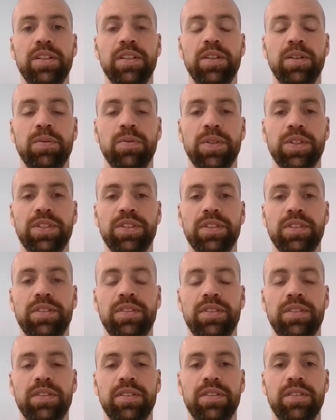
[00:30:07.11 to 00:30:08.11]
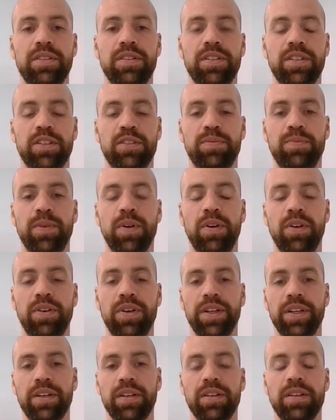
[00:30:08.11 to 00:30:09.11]
which is
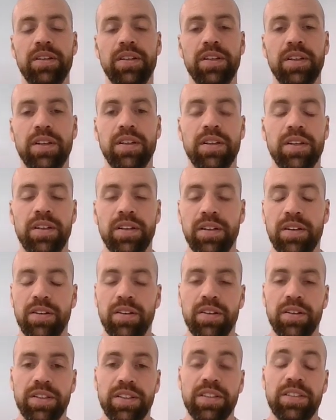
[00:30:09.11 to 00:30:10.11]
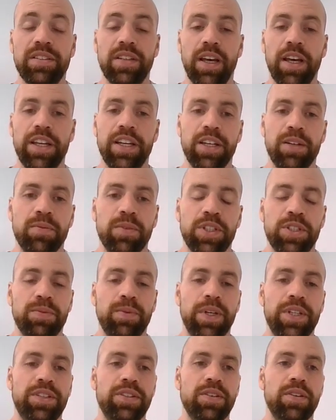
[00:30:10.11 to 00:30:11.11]
exploring or deciding
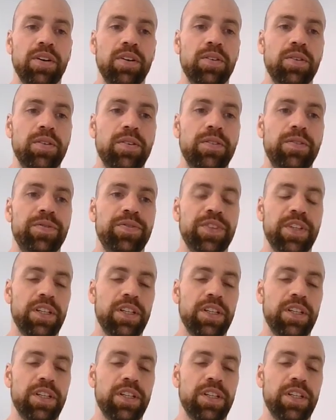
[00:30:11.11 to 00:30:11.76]
which way to go.